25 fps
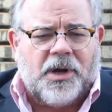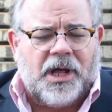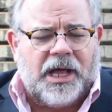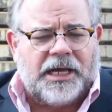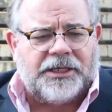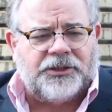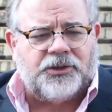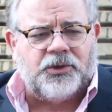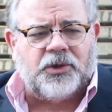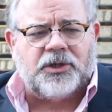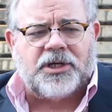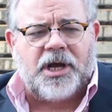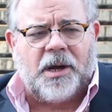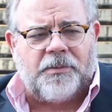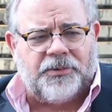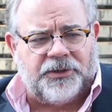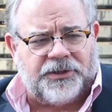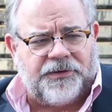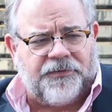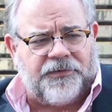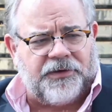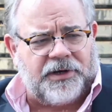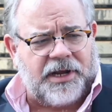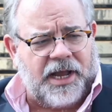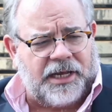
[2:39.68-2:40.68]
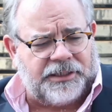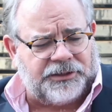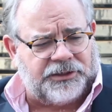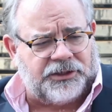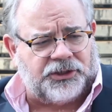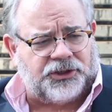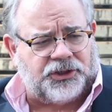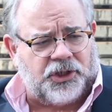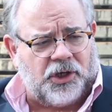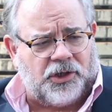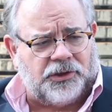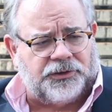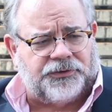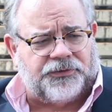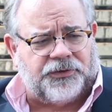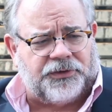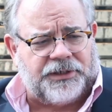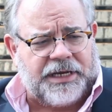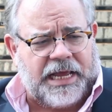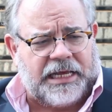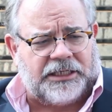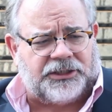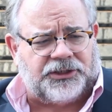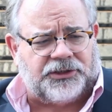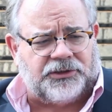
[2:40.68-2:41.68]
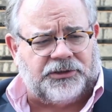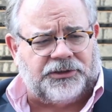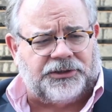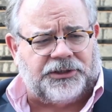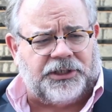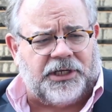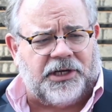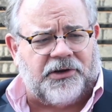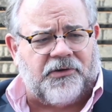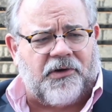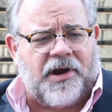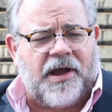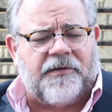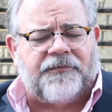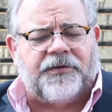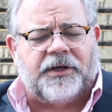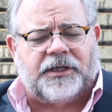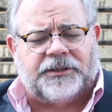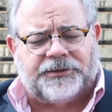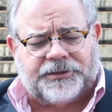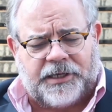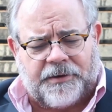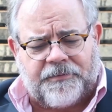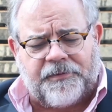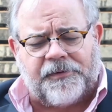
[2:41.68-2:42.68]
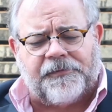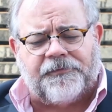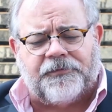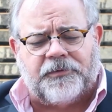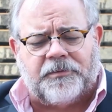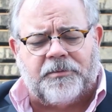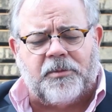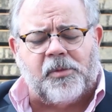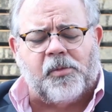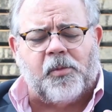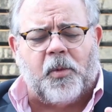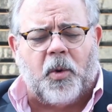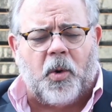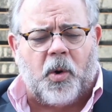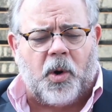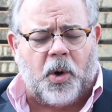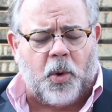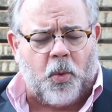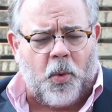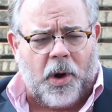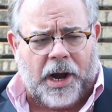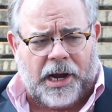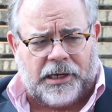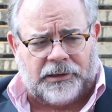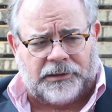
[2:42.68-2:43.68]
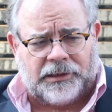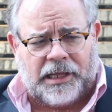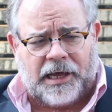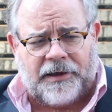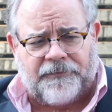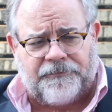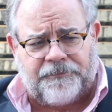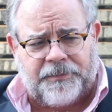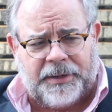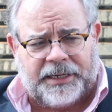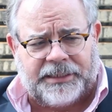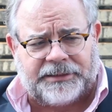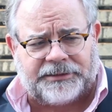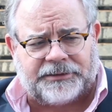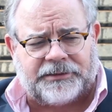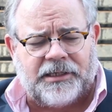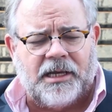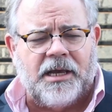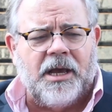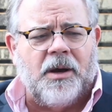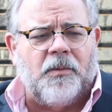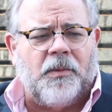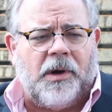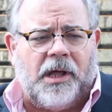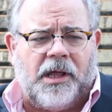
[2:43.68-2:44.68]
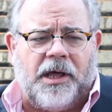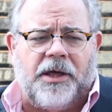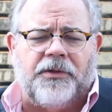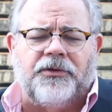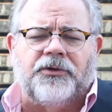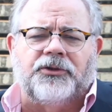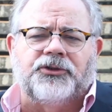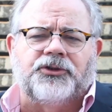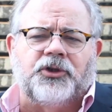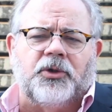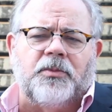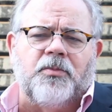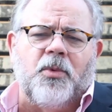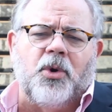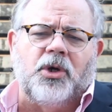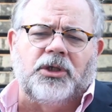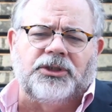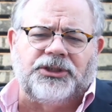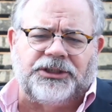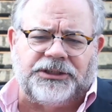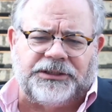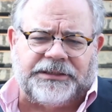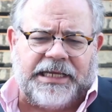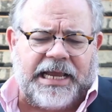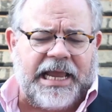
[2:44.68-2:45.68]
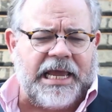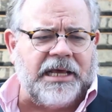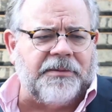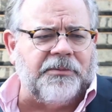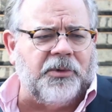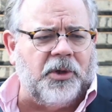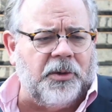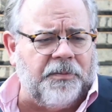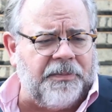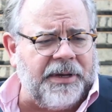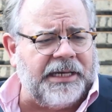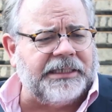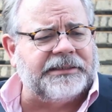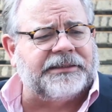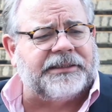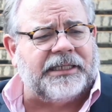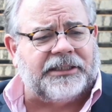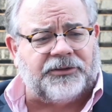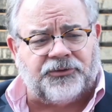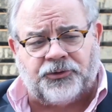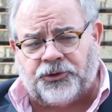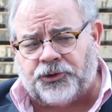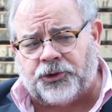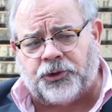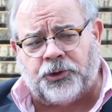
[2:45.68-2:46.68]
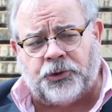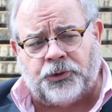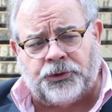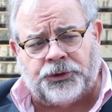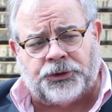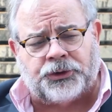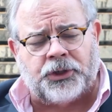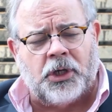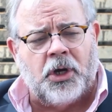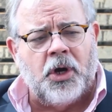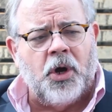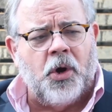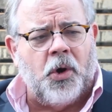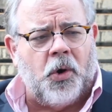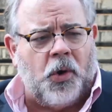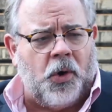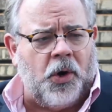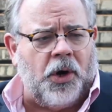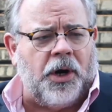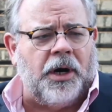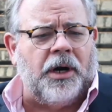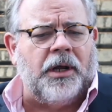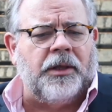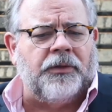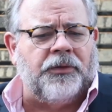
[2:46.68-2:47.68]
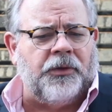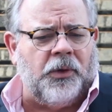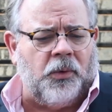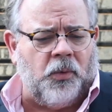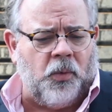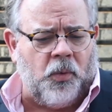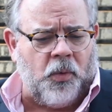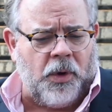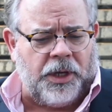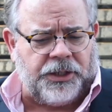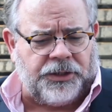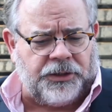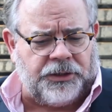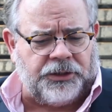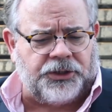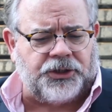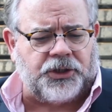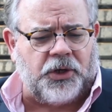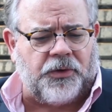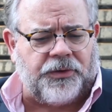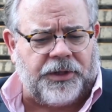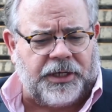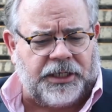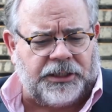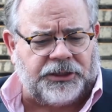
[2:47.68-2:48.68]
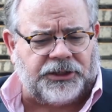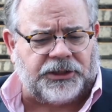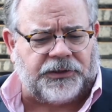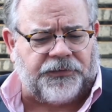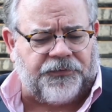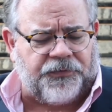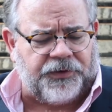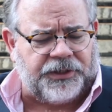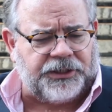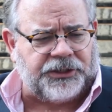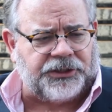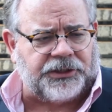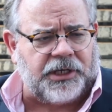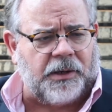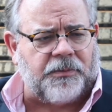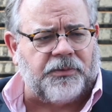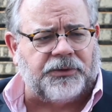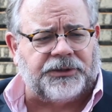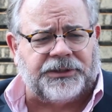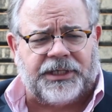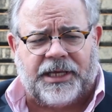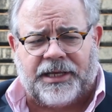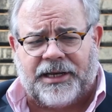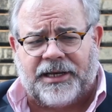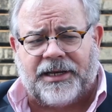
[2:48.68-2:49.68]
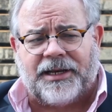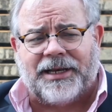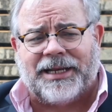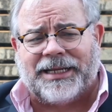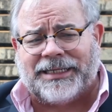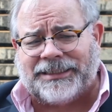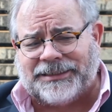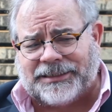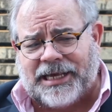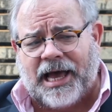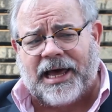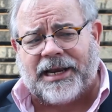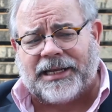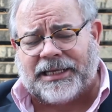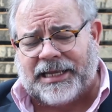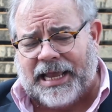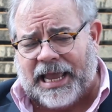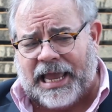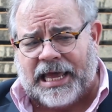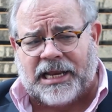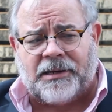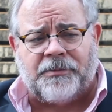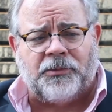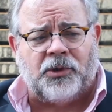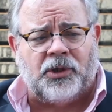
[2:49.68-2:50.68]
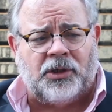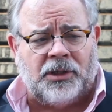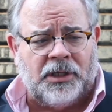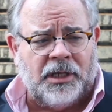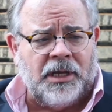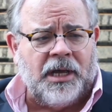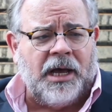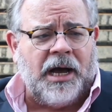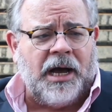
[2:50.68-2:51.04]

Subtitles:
Well, I do a couple different kinds of shows for National Geographic. Some of them are more wildlife-based, while others are more just animal-based at zoos, or the one show that I just finished up was at an exotic animal